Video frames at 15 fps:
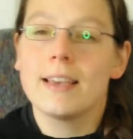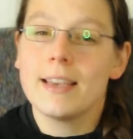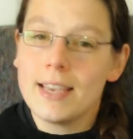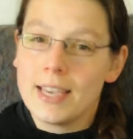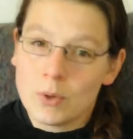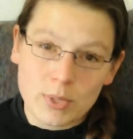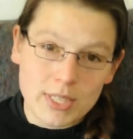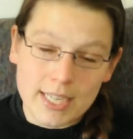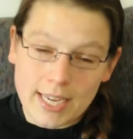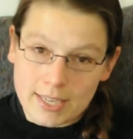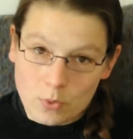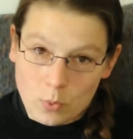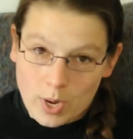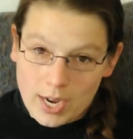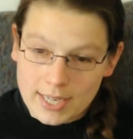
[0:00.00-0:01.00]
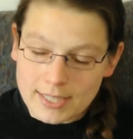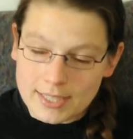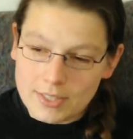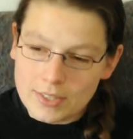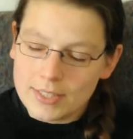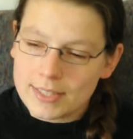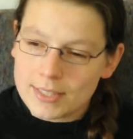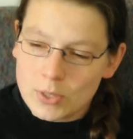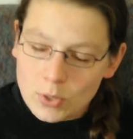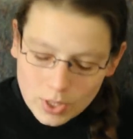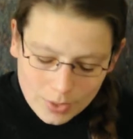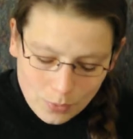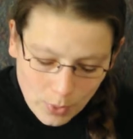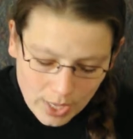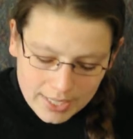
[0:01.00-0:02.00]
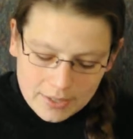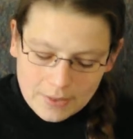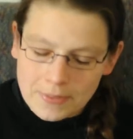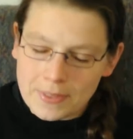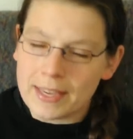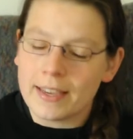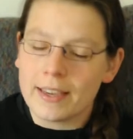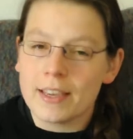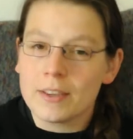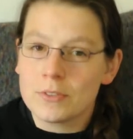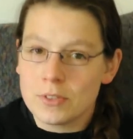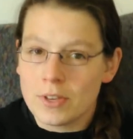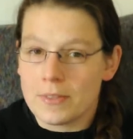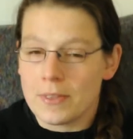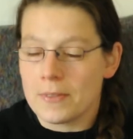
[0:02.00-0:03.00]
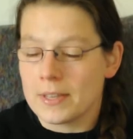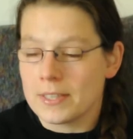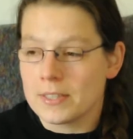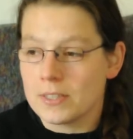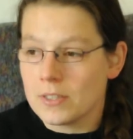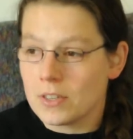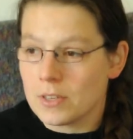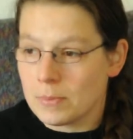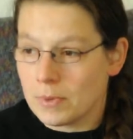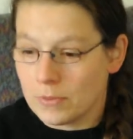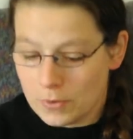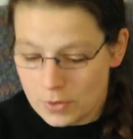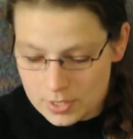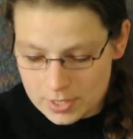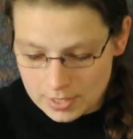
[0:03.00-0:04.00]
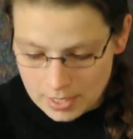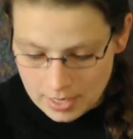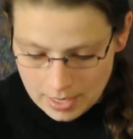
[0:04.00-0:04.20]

It will take a while, so it's quite a good thing I have 2 other things to talk about first.